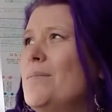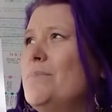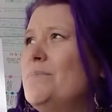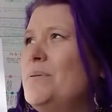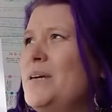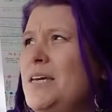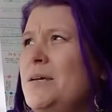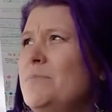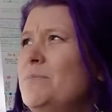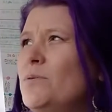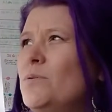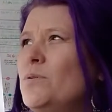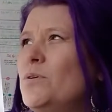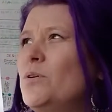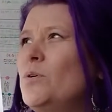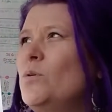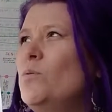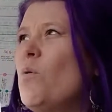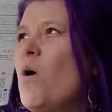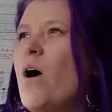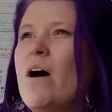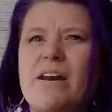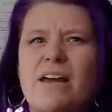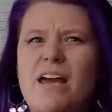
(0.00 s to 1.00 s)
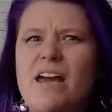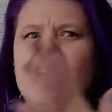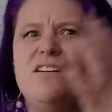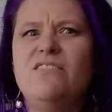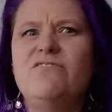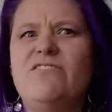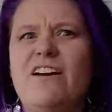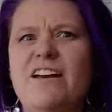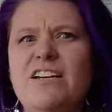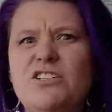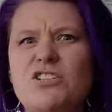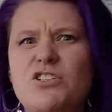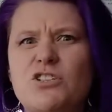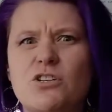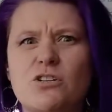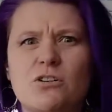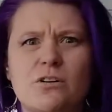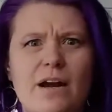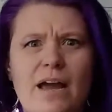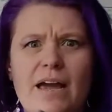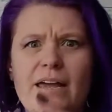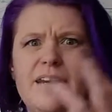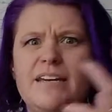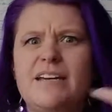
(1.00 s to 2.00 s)
people who want
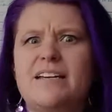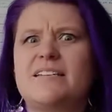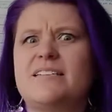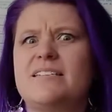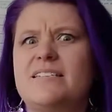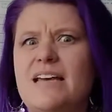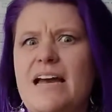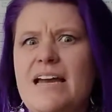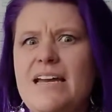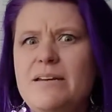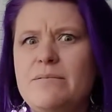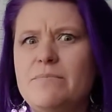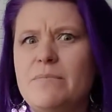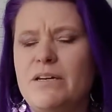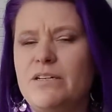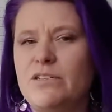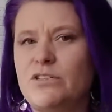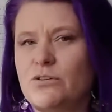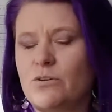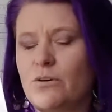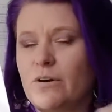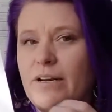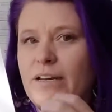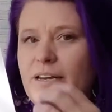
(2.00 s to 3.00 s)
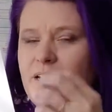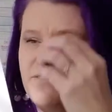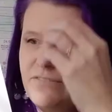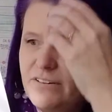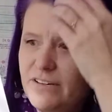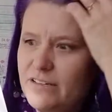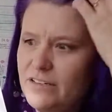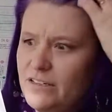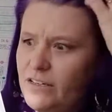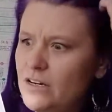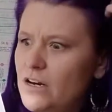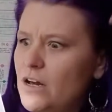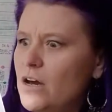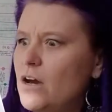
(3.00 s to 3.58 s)
adventure and excitement, or even,